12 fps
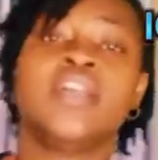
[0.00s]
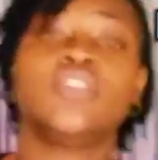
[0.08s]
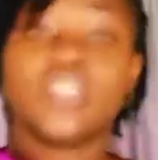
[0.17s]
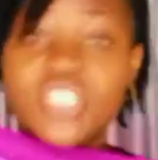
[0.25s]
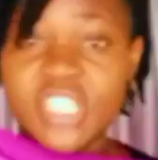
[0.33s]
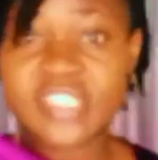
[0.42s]

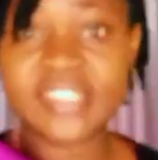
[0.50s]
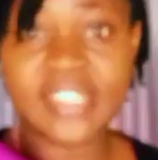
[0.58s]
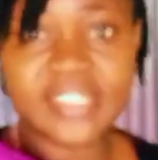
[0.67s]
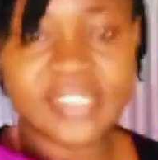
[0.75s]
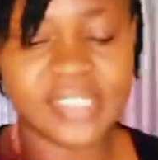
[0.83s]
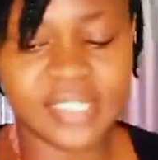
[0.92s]
Duchess
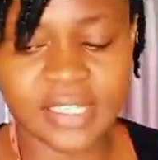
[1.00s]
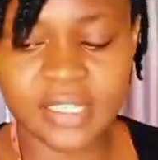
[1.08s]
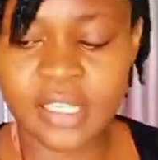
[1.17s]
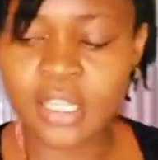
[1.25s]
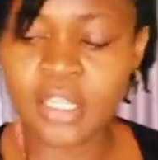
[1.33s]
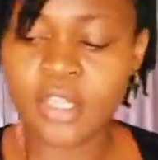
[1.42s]

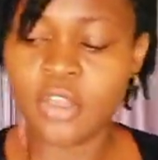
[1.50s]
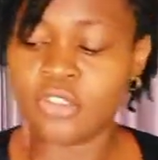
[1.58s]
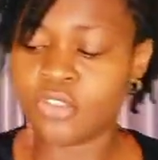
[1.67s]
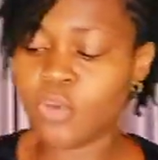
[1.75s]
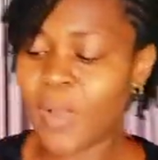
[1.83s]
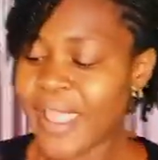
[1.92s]
satin.
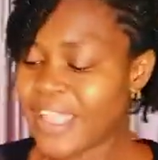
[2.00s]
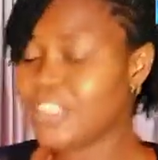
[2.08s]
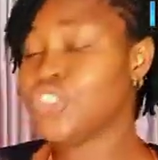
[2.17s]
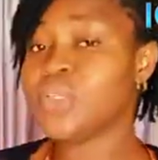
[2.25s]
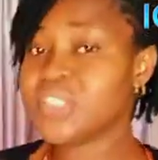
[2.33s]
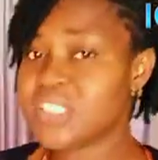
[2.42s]
So why I
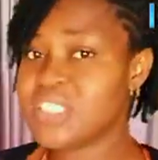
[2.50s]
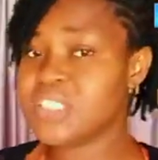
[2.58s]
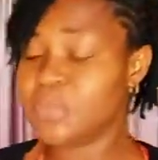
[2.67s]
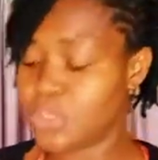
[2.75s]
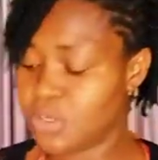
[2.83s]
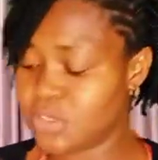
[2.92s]
chose this
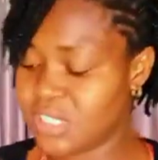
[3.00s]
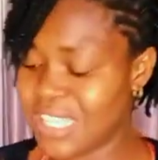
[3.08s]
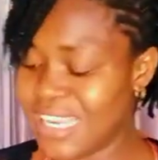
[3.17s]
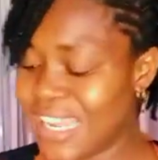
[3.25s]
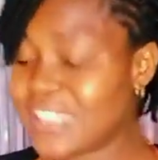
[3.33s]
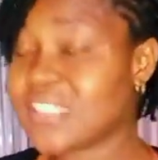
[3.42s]
because
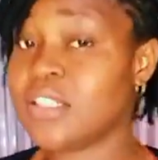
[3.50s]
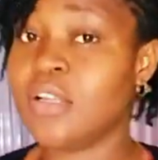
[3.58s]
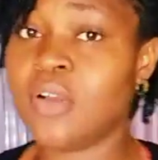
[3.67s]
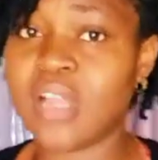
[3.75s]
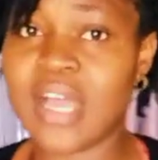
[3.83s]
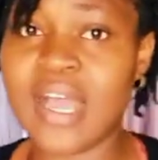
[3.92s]
it lasts
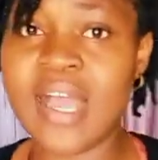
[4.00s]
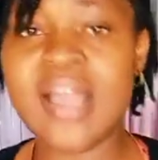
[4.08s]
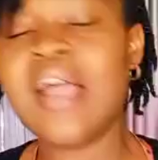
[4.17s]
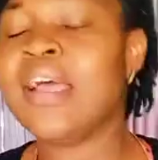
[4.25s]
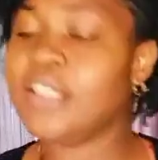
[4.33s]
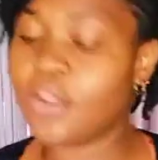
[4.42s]
longer.
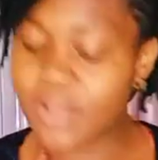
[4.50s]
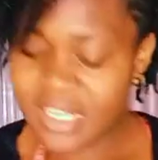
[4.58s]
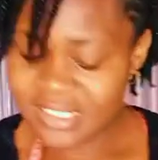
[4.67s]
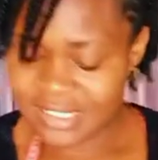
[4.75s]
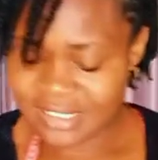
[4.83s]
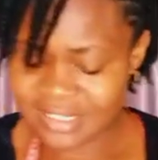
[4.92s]
The other
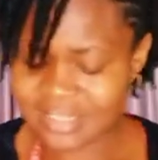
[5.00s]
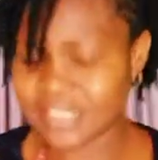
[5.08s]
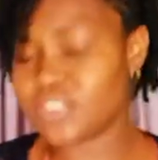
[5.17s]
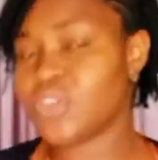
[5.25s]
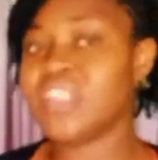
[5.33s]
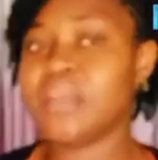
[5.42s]
scientists I
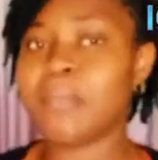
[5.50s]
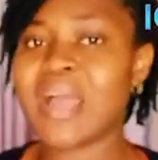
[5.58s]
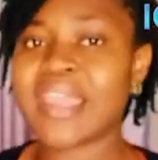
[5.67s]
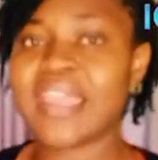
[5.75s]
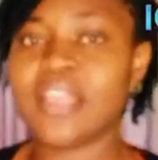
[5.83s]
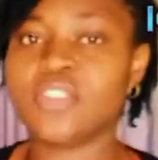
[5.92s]
saw in the
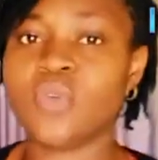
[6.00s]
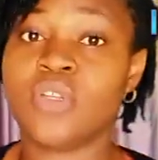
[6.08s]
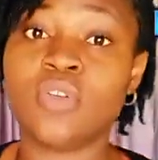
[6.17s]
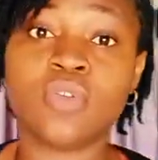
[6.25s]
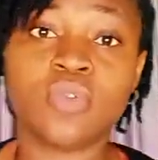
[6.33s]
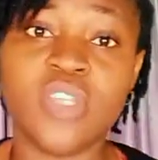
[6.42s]
market were
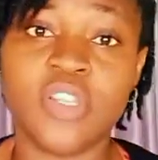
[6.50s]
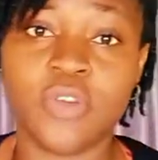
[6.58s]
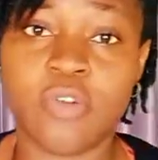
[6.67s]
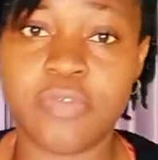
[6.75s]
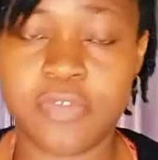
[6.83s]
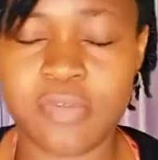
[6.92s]
not good
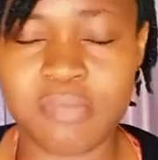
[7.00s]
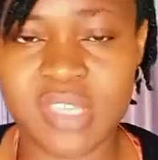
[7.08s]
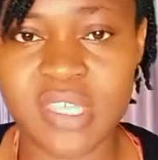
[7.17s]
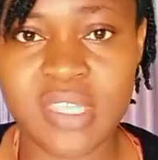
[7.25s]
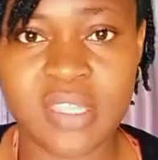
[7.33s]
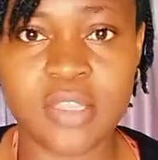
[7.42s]
enough for
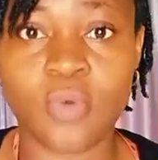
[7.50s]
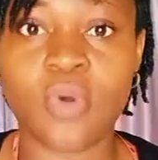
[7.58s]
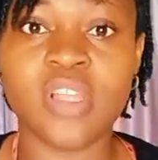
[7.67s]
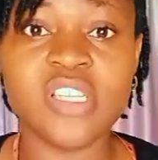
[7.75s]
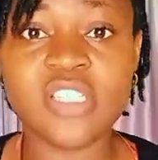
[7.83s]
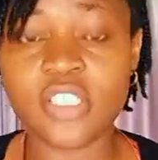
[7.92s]
me. The
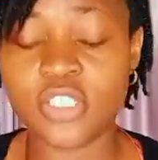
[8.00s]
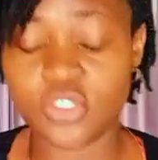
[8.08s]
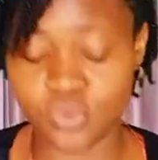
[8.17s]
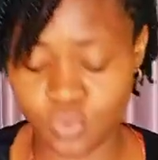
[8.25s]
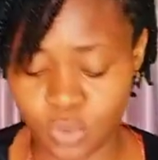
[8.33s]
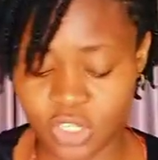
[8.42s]

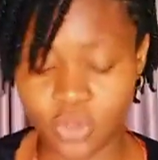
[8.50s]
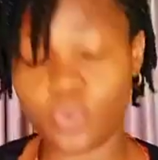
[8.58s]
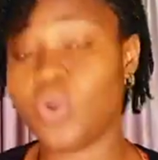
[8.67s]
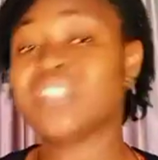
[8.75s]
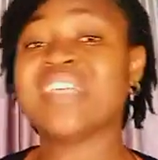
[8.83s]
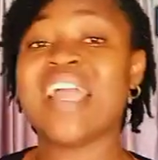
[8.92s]
qualities were not
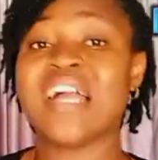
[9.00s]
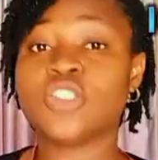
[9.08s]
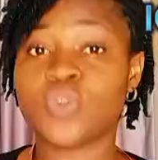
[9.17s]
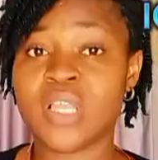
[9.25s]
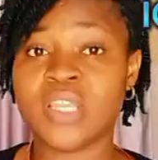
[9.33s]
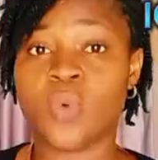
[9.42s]
what I
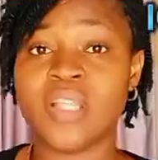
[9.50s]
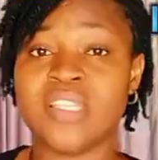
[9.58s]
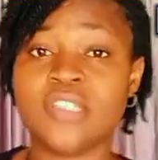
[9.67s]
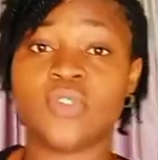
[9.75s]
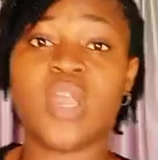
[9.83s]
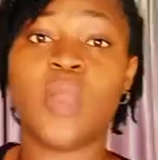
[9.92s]
actually
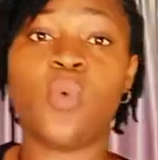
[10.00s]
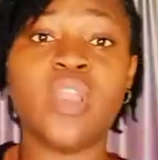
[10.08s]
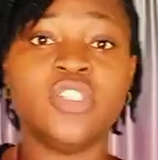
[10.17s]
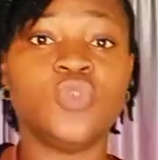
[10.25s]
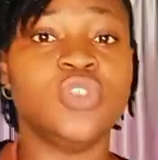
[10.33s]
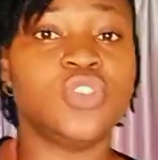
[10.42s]
wanted. So I
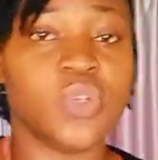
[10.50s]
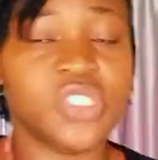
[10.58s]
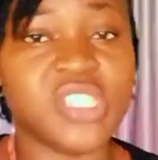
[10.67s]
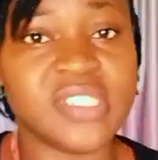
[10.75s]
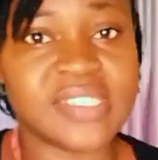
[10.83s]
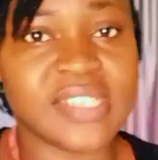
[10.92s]
went with
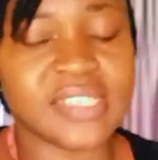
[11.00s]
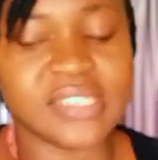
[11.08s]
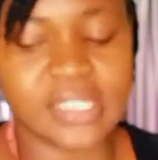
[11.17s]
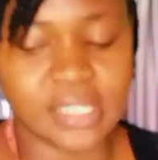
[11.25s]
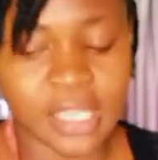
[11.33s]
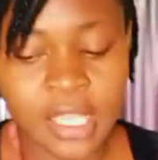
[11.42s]
Duchess
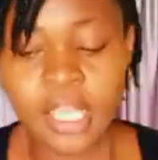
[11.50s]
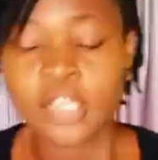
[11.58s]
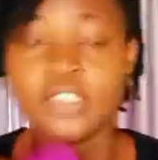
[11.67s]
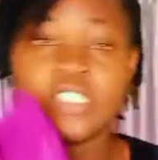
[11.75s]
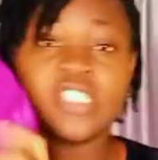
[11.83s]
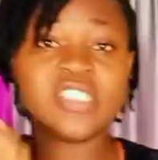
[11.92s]
Satin.
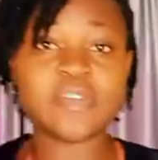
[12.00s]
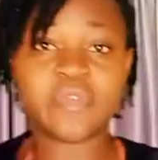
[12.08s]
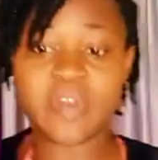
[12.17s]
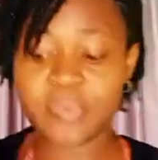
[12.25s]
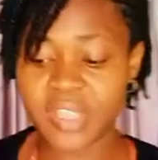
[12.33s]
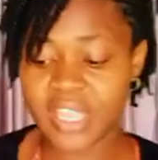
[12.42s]
So this is the
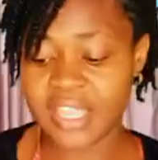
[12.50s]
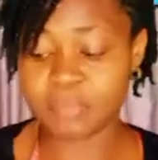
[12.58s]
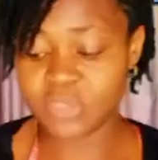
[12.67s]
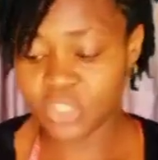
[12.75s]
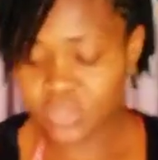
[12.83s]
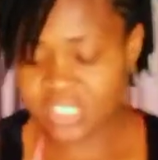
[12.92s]
fabric I
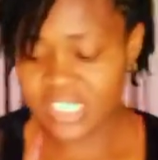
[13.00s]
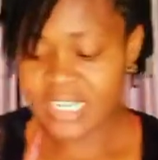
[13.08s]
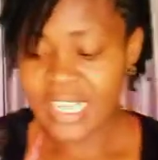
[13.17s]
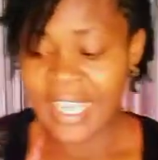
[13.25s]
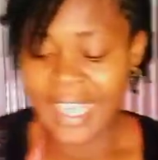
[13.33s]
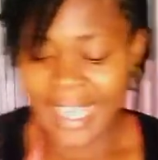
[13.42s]
am
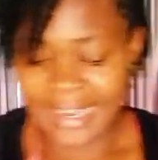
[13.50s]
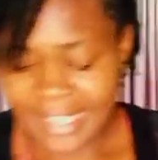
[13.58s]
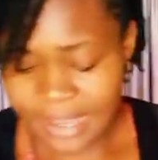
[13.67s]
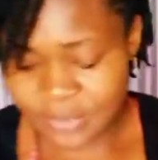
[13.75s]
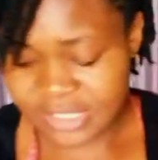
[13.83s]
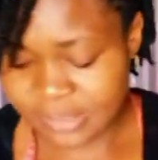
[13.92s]
using. And
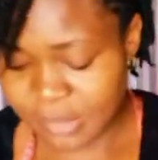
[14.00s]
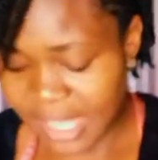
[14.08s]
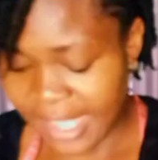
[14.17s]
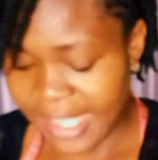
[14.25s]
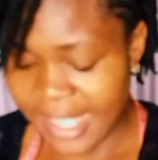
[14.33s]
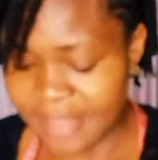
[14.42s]
here with me, I
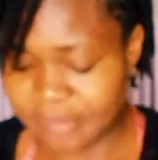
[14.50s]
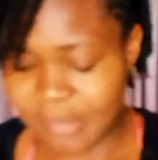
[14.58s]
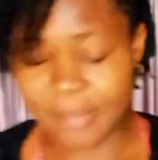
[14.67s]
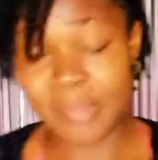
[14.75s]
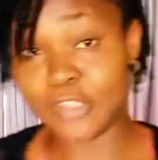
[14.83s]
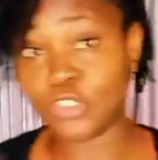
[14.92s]
have
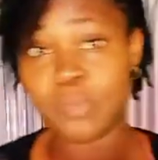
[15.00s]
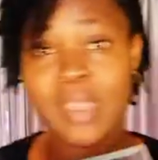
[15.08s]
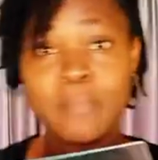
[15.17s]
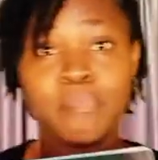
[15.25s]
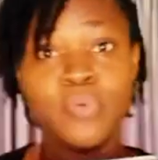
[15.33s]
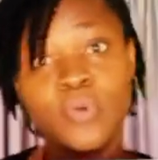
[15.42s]
my
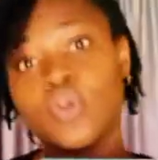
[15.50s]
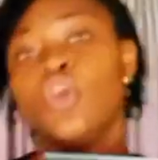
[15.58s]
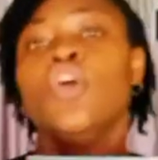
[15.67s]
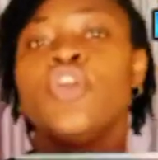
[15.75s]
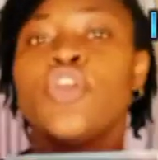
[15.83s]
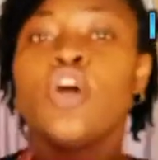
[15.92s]
measurement book.
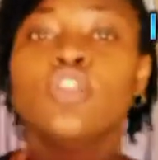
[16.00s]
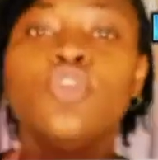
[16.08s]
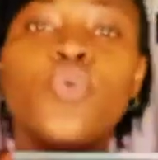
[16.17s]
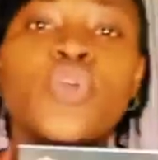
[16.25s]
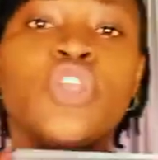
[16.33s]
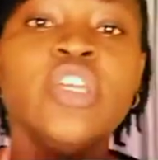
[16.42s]
You all
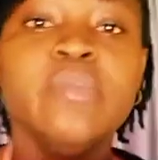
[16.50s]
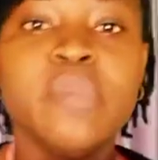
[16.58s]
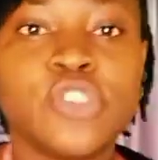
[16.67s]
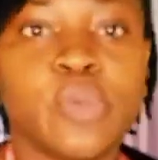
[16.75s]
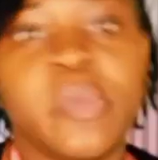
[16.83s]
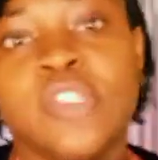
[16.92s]
know we need
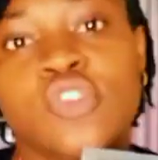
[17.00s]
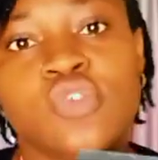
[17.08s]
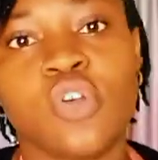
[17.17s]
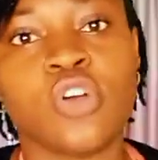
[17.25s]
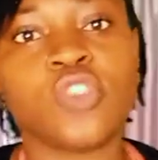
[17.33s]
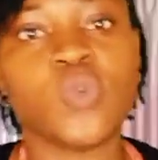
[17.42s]
measurement to
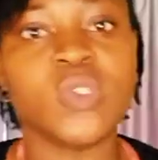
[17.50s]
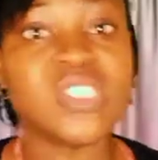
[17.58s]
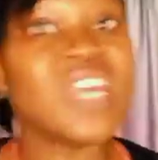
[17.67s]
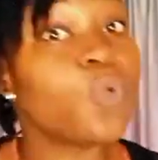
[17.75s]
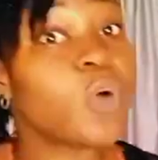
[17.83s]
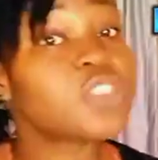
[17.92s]
cut what,
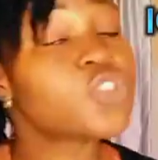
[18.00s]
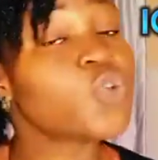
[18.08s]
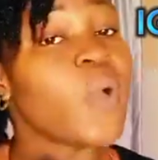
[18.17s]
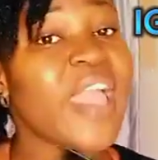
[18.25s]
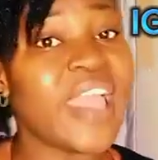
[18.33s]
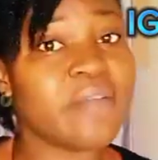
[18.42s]

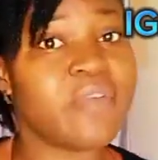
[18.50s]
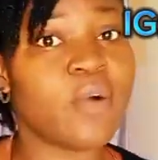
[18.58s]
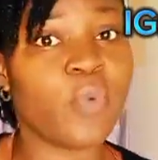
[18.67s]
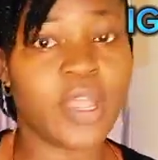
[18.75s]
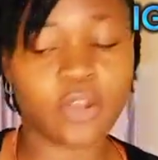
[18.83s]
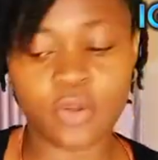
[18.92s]
whatsoever
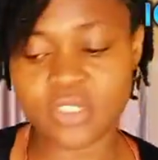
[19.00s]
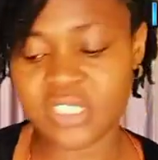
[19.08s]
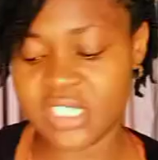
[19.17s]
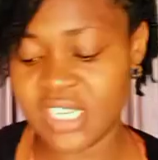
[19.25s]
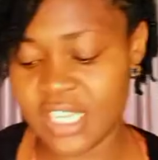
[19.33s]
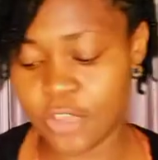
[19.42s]
we are
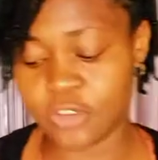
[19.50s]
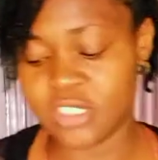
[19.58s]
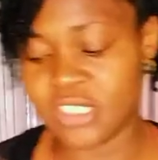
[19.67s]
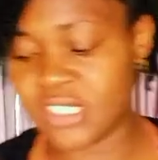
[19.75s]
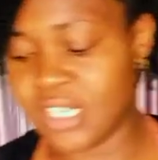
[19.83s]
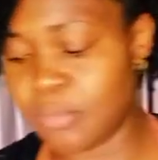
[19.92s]
cutting here on
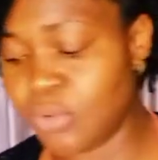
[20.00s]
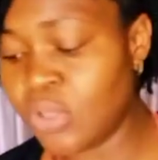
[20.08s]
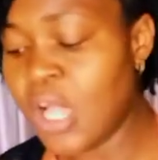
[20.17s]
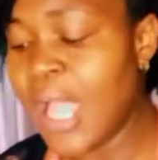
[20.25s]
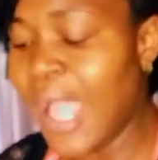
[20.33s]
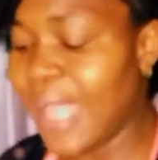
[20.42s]
this table.
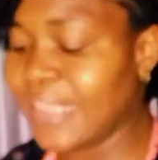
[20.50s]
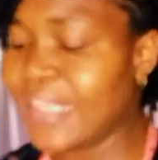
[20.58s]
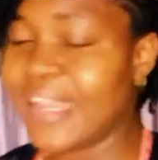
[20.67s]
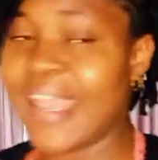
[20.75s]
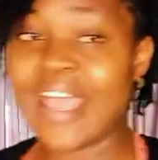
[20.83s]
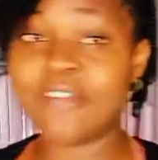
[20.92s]
And
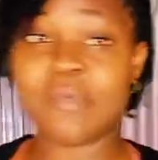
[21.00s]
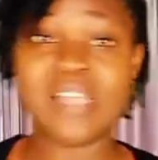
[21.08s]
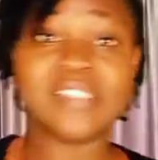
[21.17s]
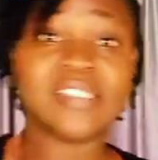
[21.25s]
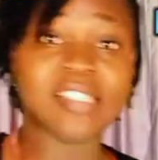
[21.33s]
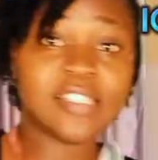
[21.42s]
then I have my
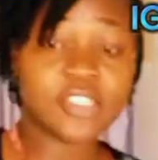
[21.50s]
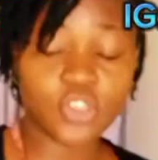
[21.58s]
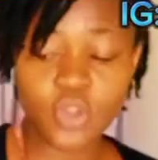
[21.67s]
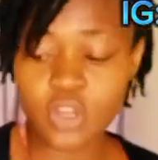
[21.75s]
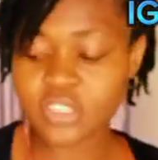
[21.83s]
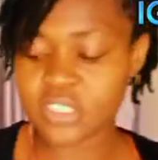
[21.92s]

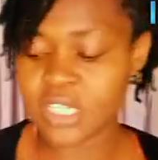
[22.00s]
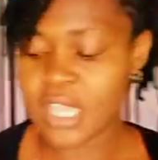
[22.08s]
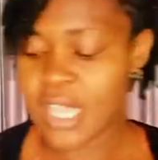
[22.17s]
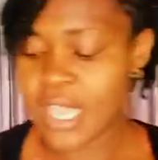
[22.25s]
scissors.